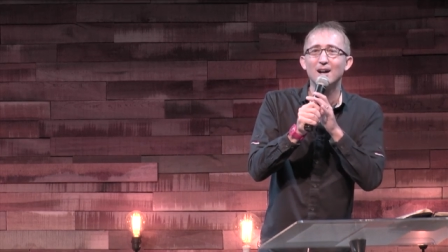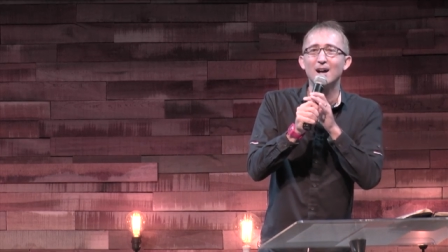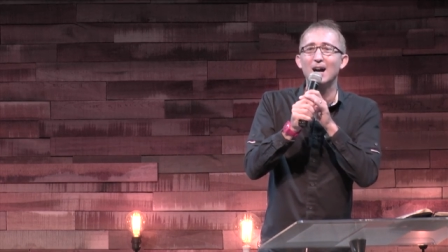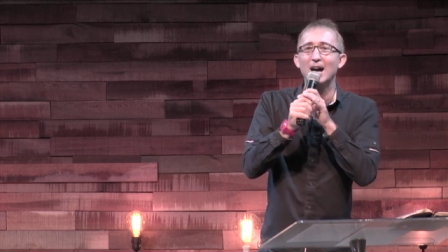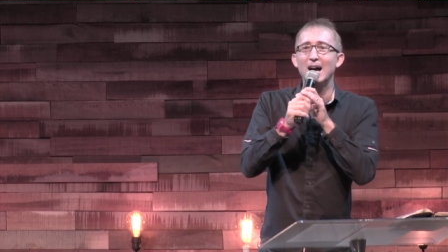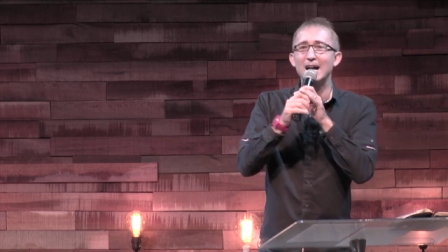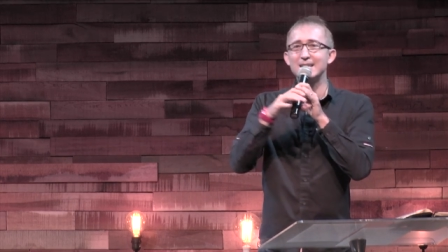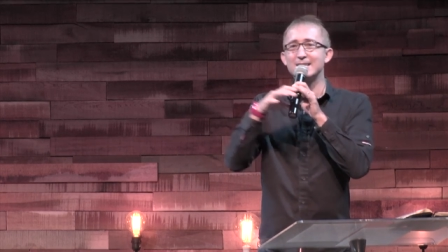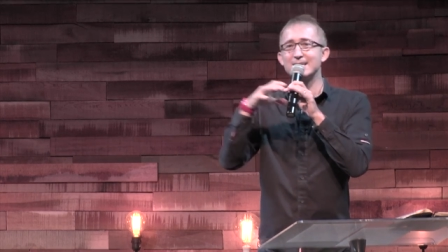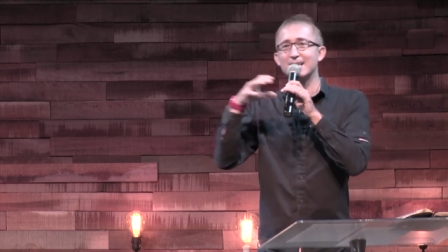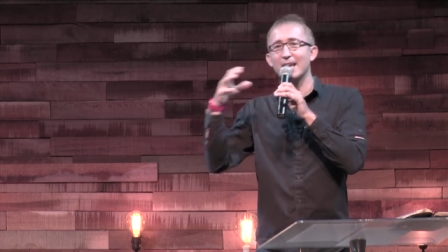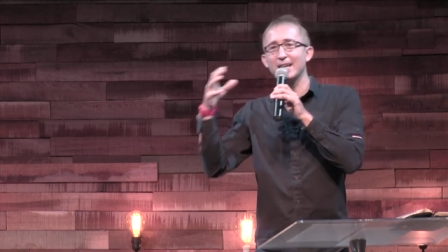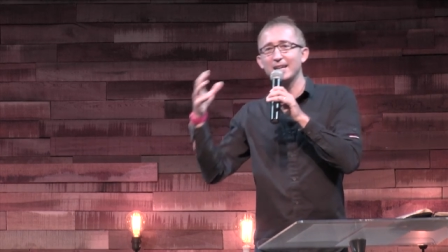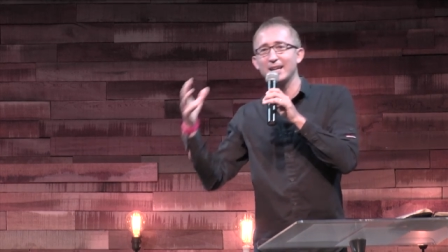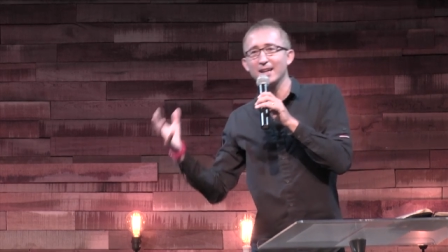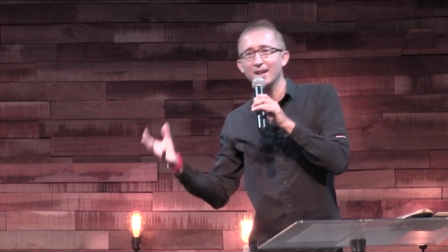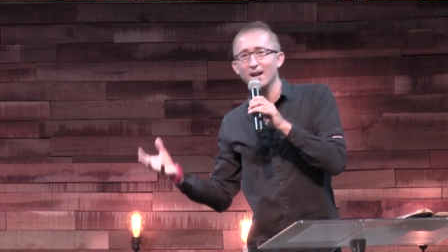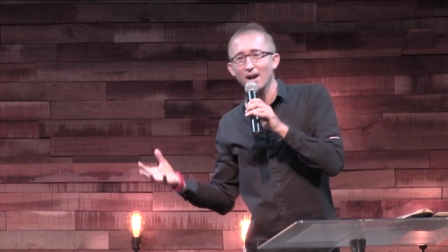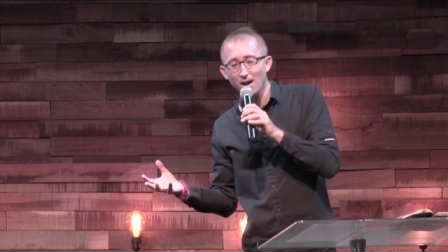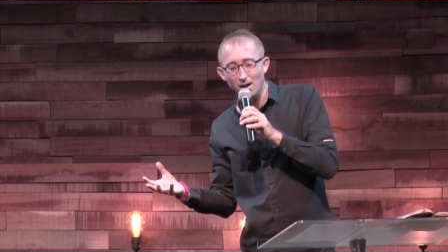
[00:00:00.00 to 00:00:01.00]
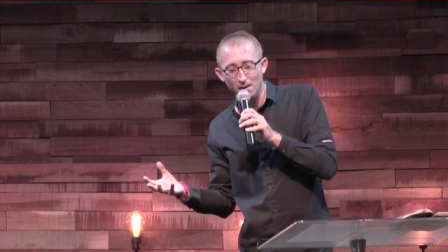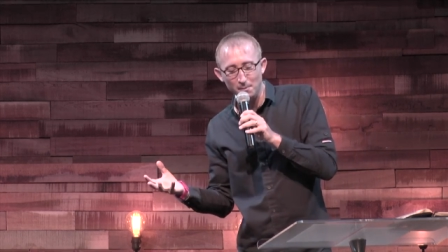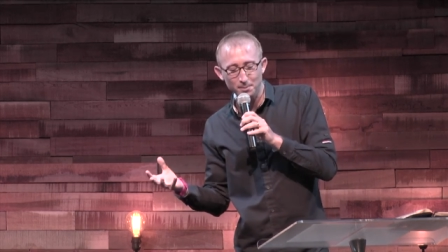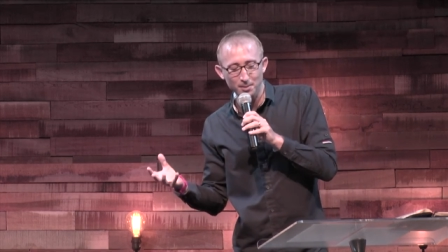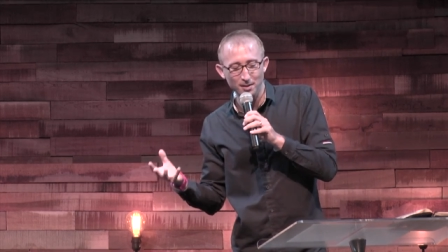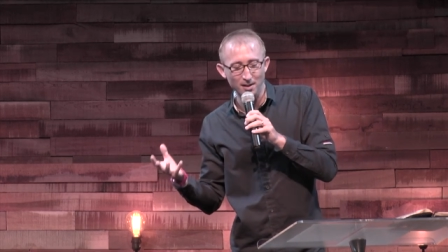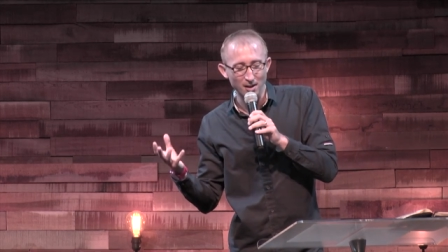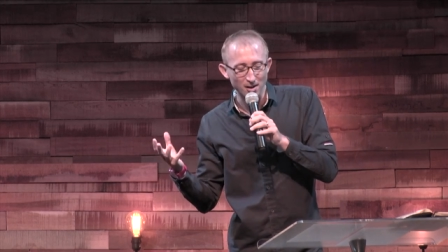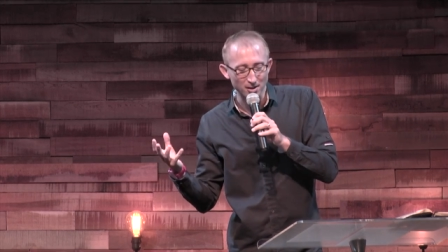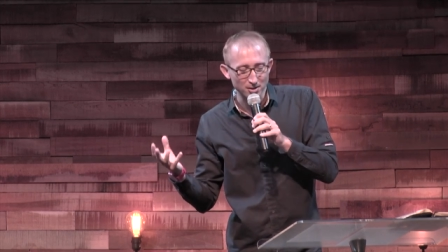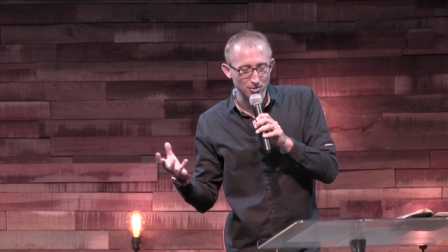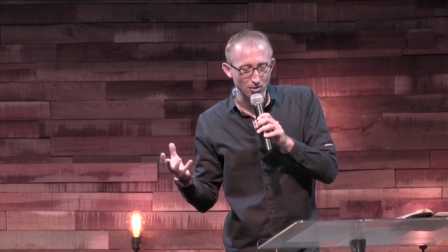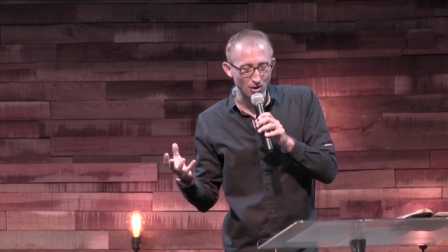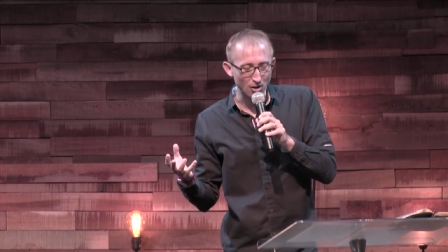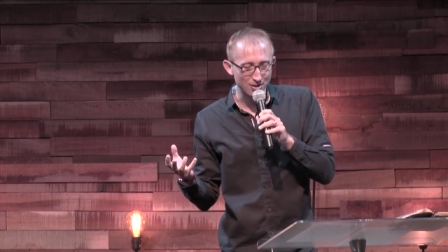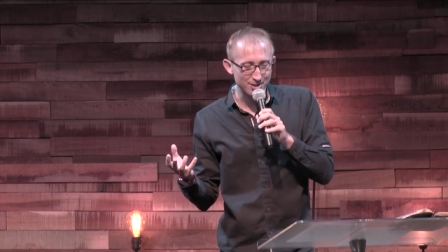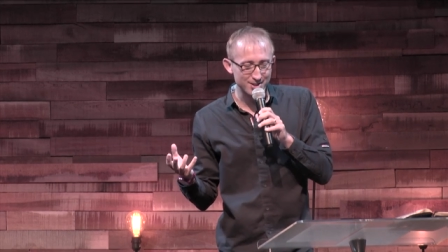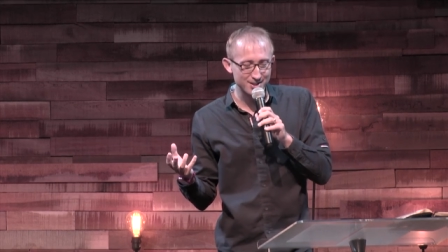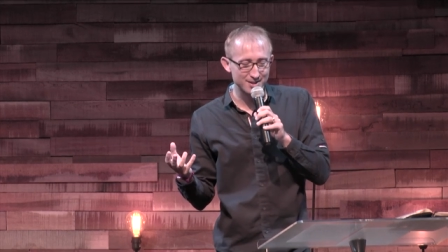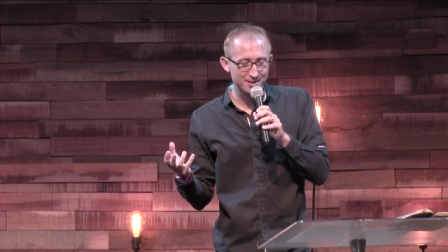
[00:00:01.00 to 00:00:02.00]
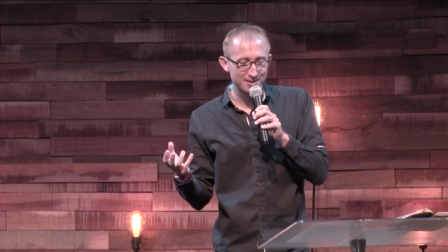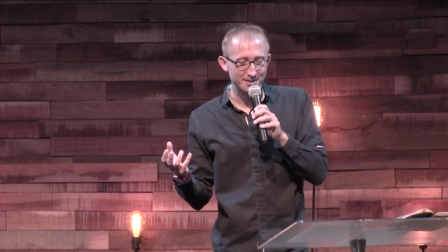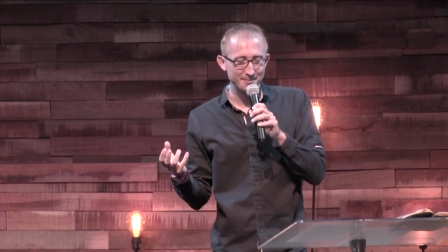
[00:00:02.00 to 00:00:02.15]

and taking up our cross.